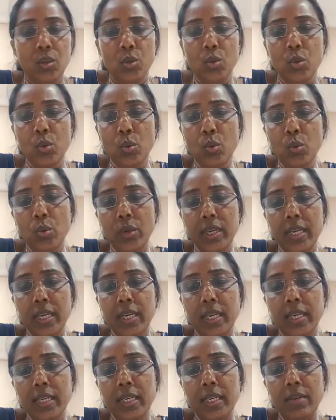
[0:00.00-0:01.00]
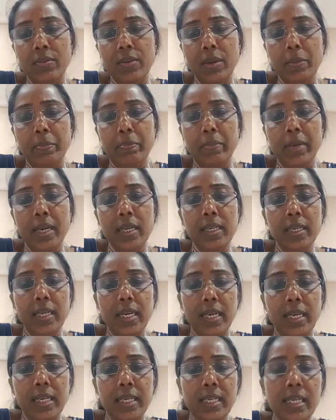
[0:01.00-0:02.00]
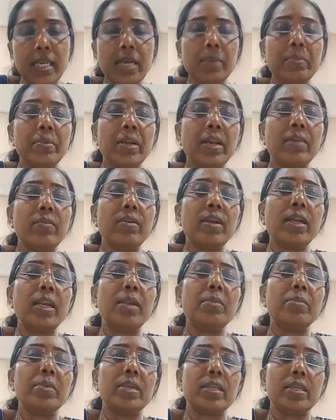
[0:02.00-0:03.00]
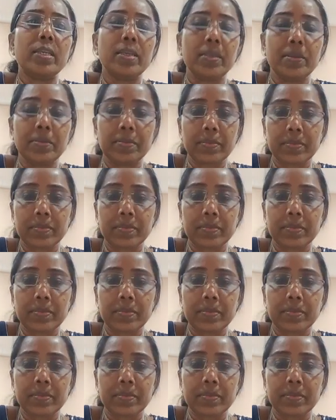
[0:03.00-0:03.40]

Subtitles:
UE Development India Private Limited.